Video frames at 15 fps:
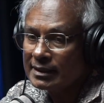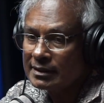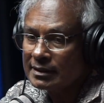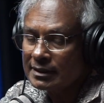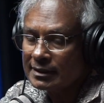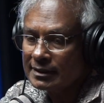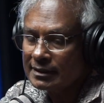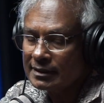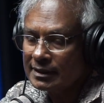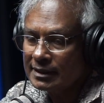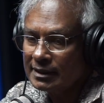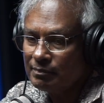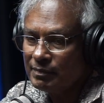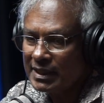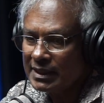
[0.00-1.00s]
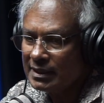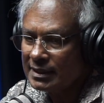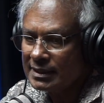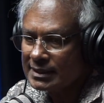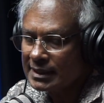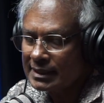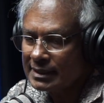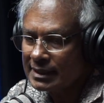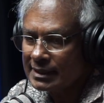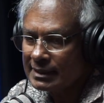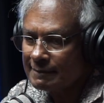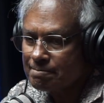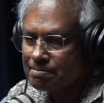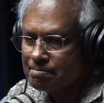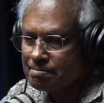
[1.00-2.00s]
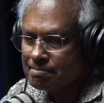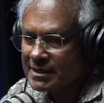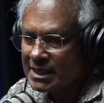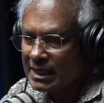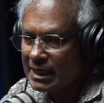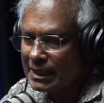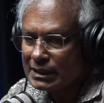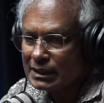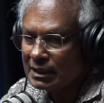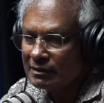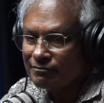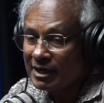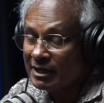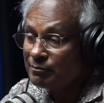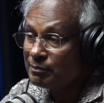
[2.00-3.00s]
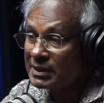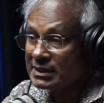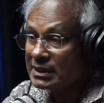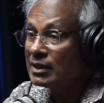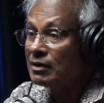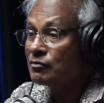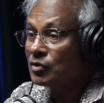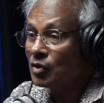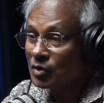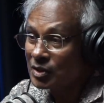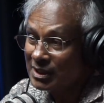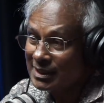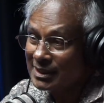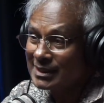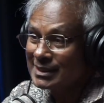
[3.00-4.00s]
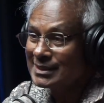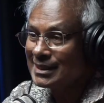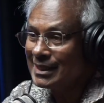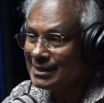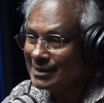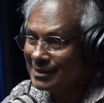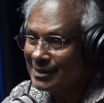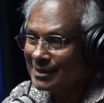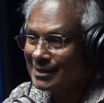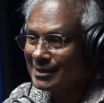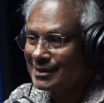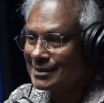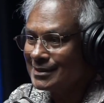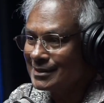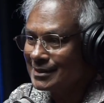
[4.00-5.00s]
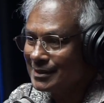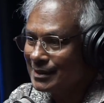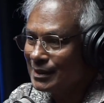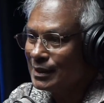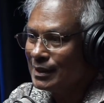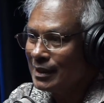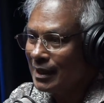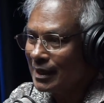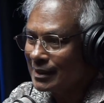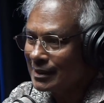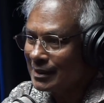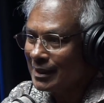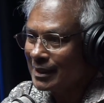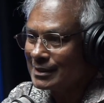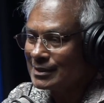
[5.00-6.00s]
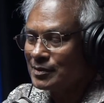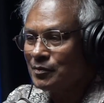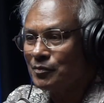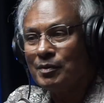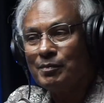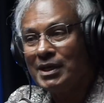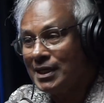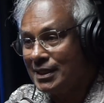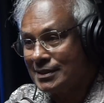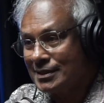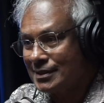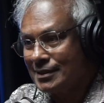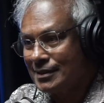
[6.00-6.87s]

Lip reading: independence, I think less than 5% of doctors, engineers, architects were Malays.